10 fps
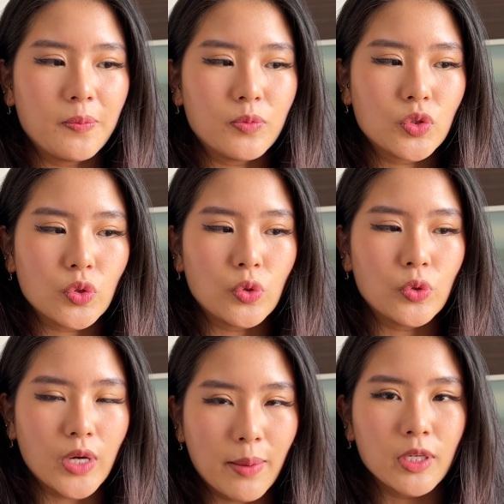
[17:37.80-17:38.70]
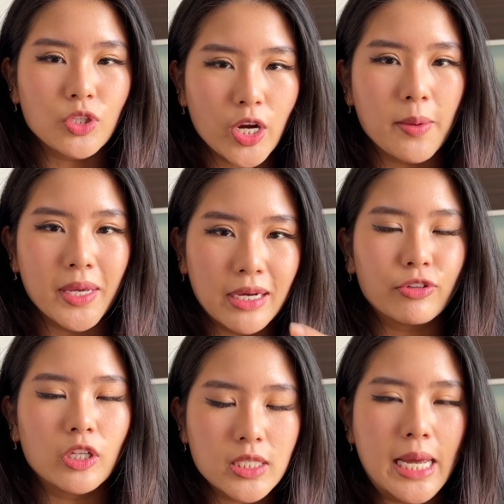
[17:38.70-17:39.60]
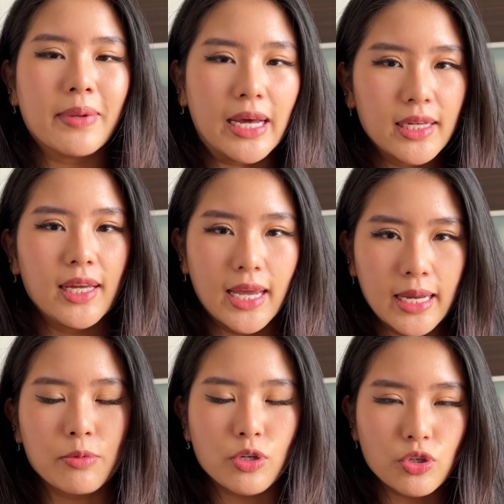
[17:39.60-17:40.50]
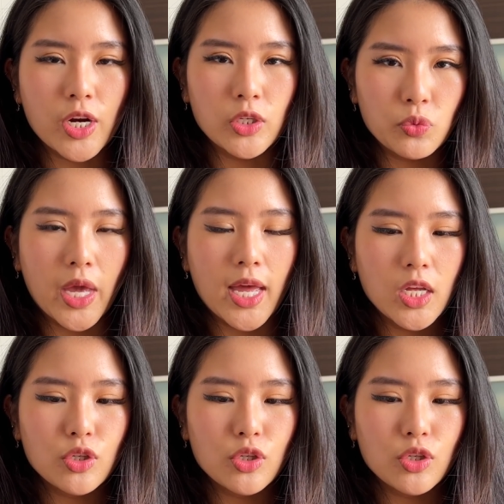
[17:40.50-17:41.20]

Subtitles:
So I'm gonna try and make up for lost time lah, and I'm just gonna try and do that.